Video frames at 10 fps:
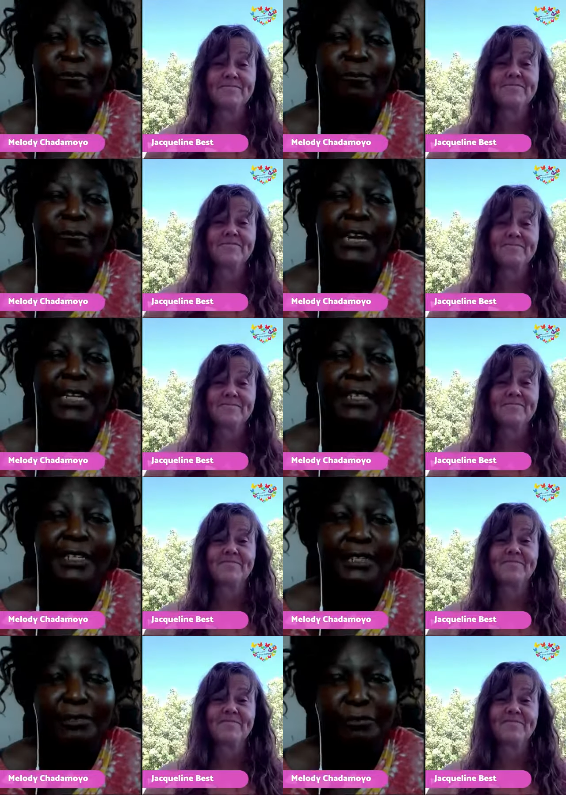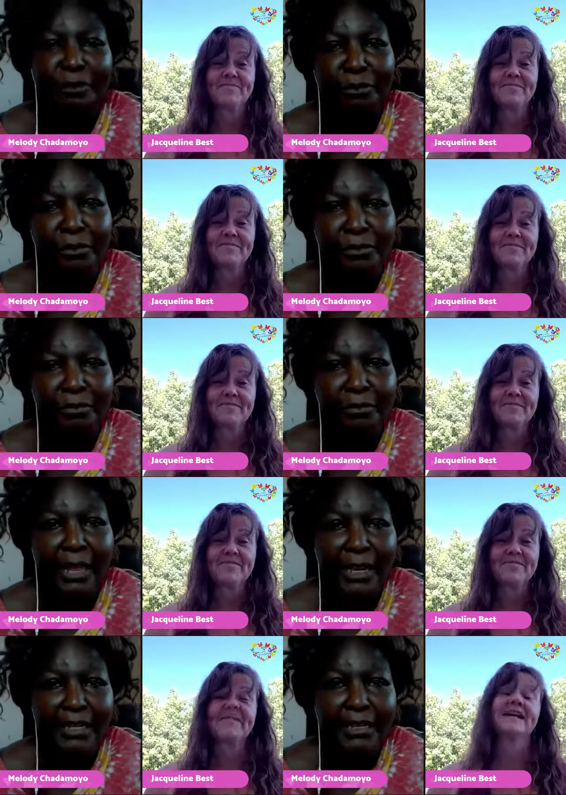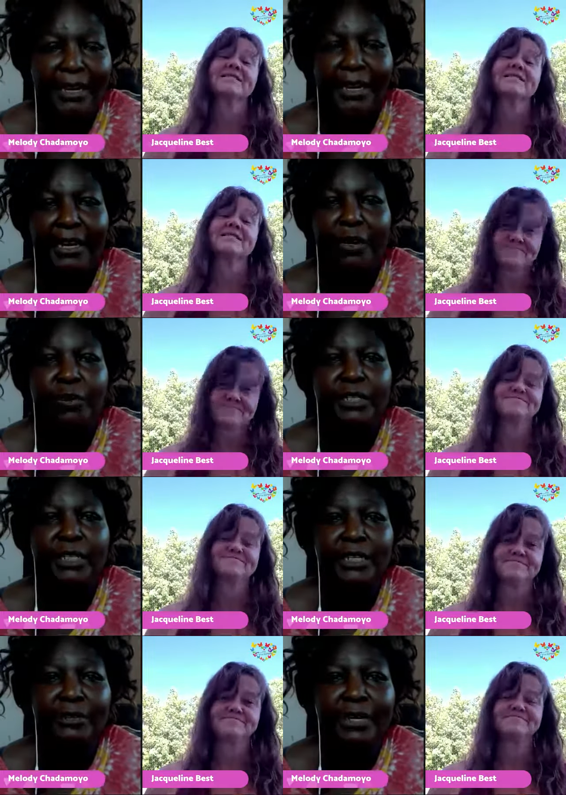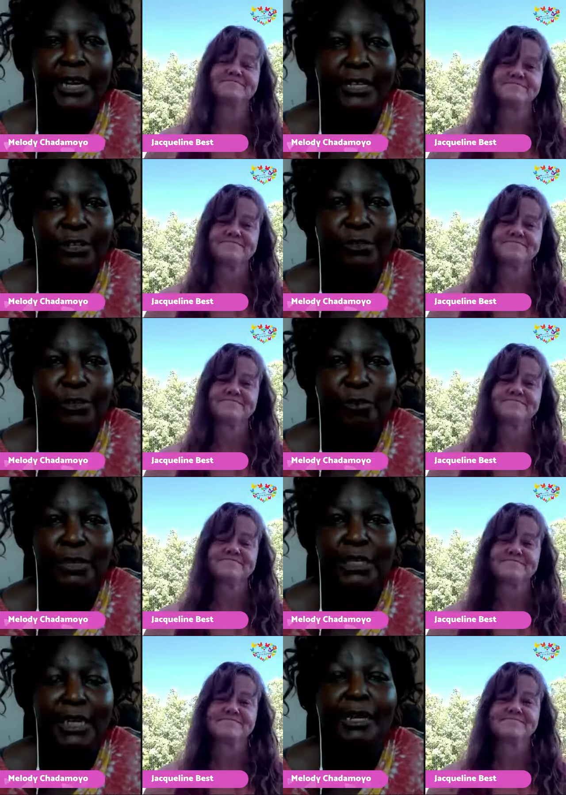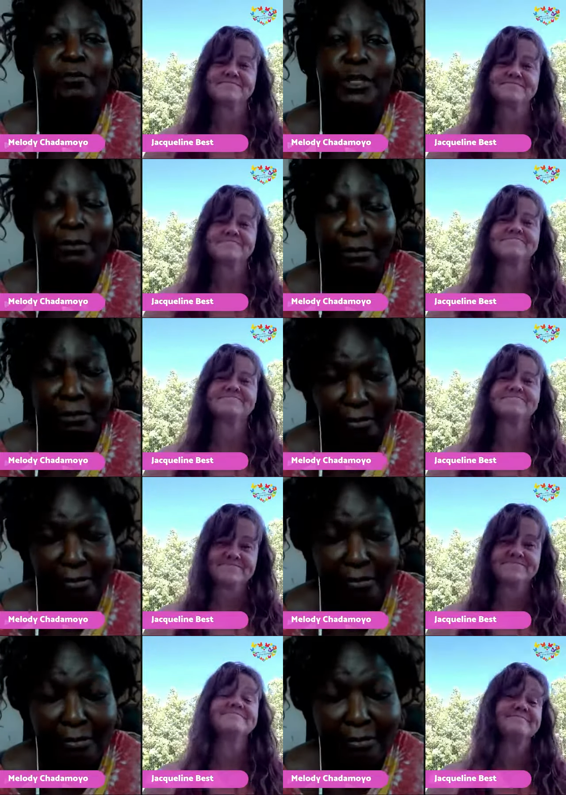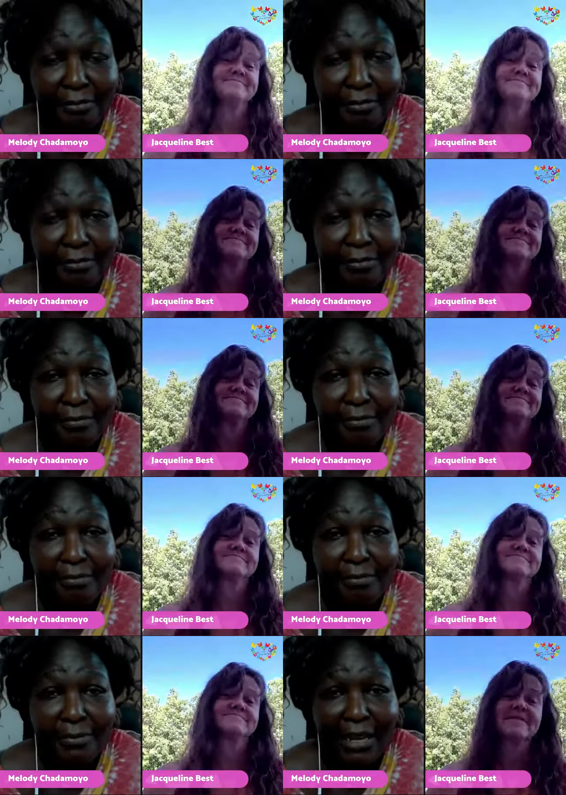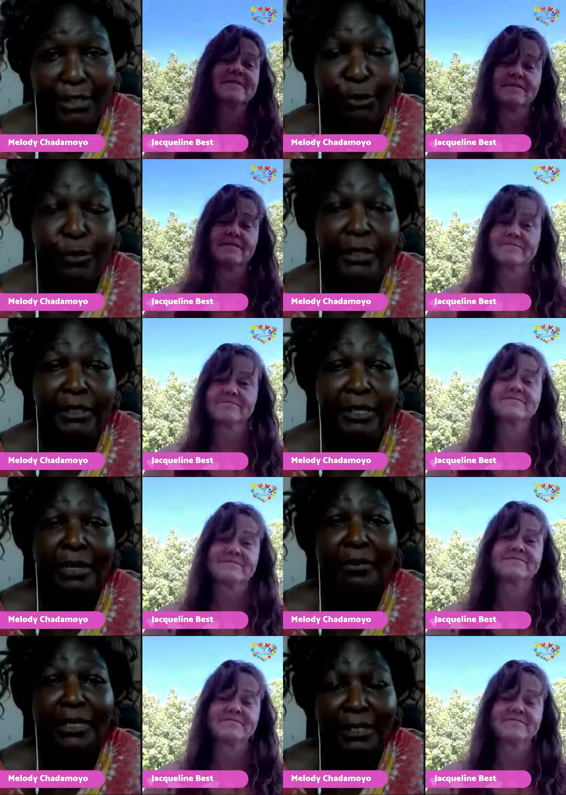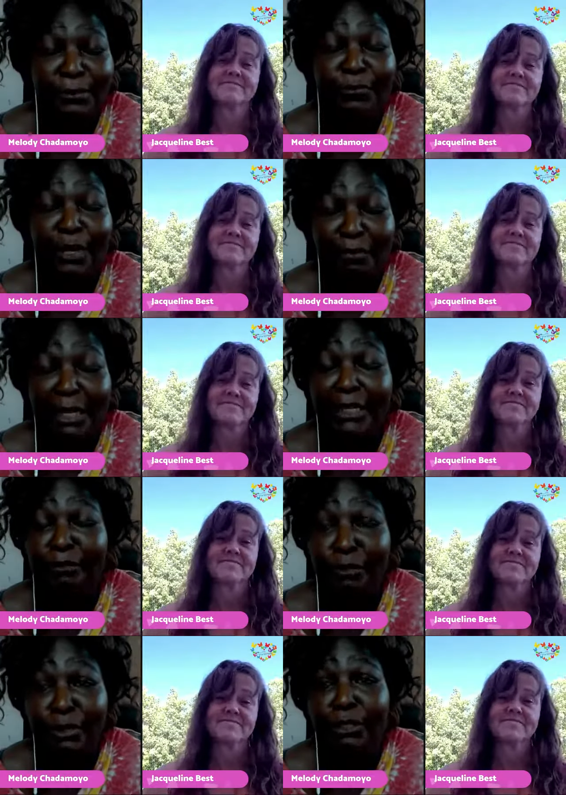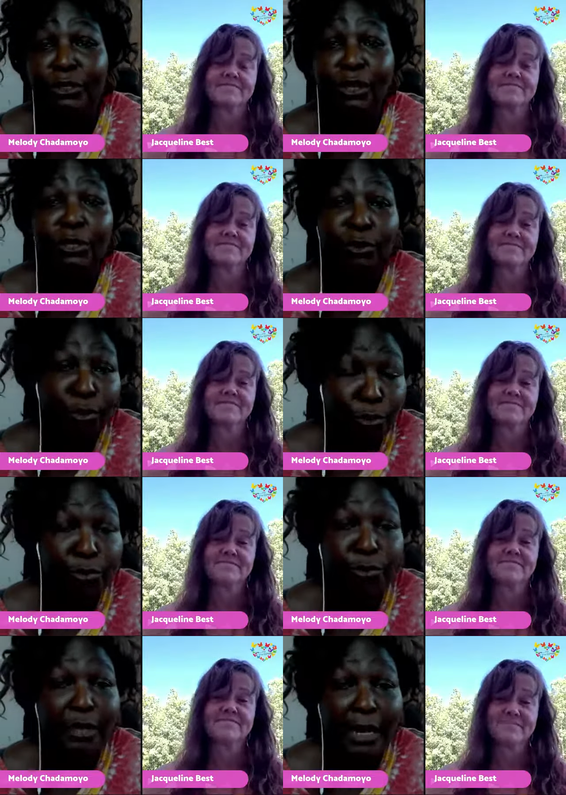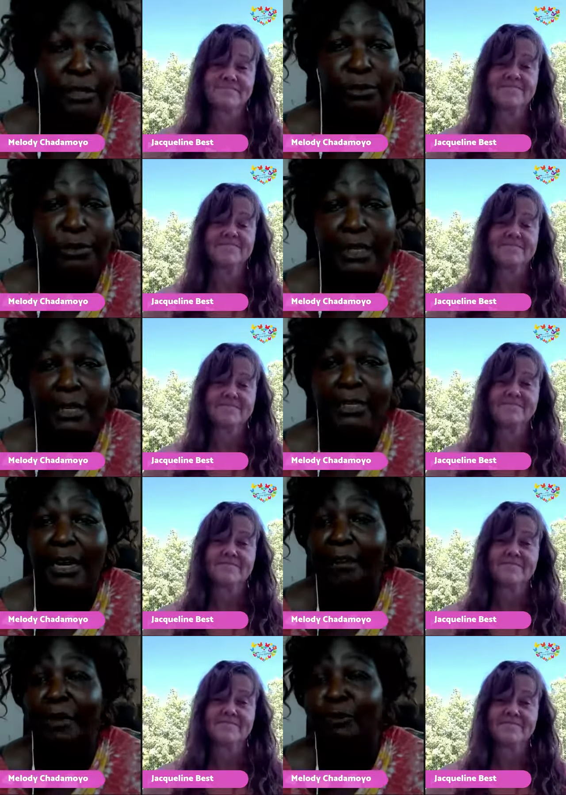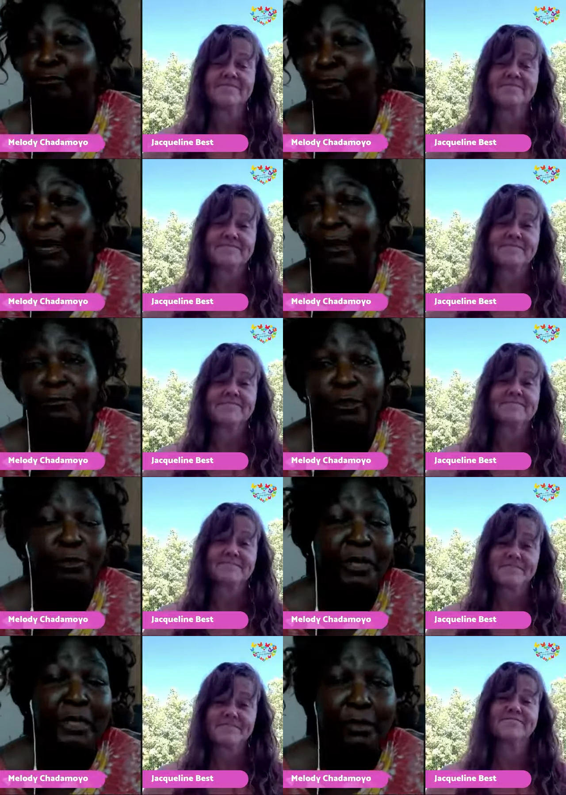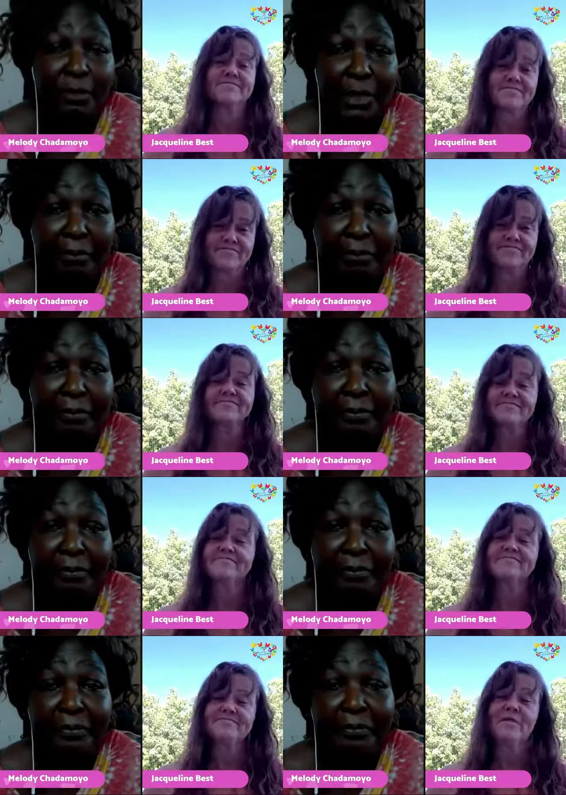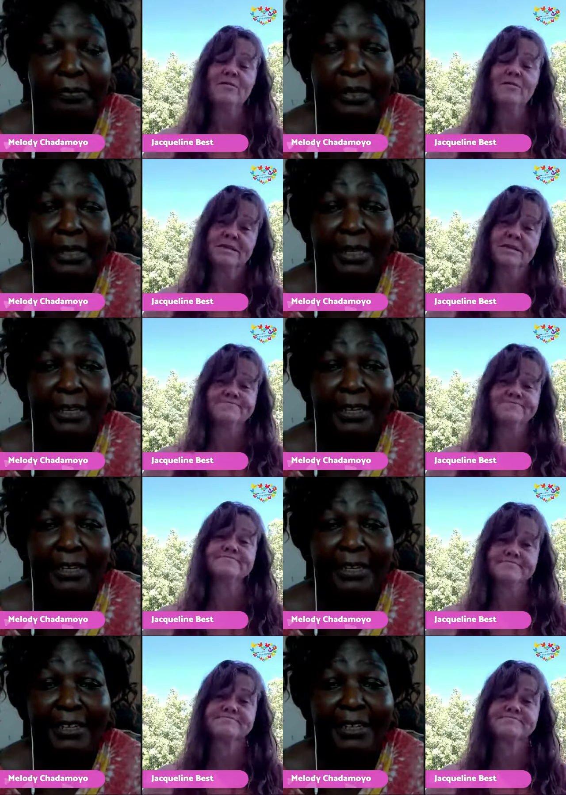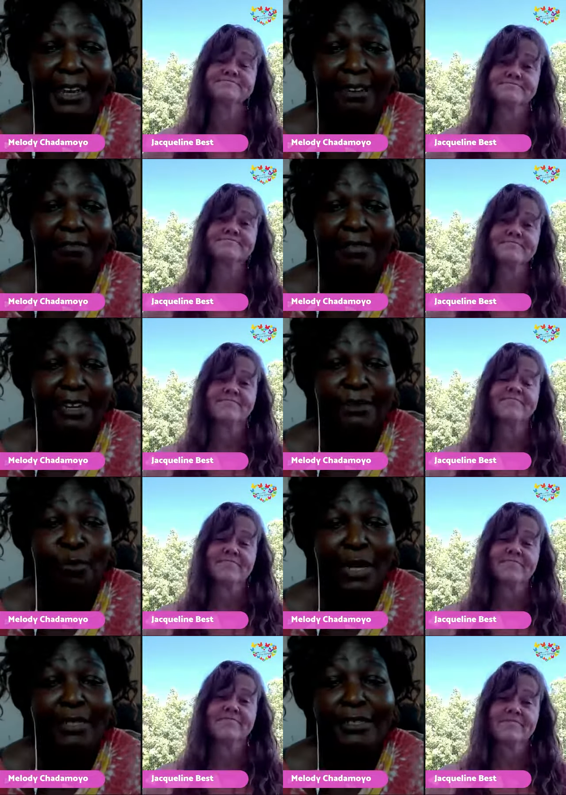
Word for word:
Speaker 1: for validation from you that he could still get you to spend time with him. Yeah. Hmm. That yeah. you was he was still very much important to you that you take time out of your life to spend it with him. Right. Hmm. Yeah. And once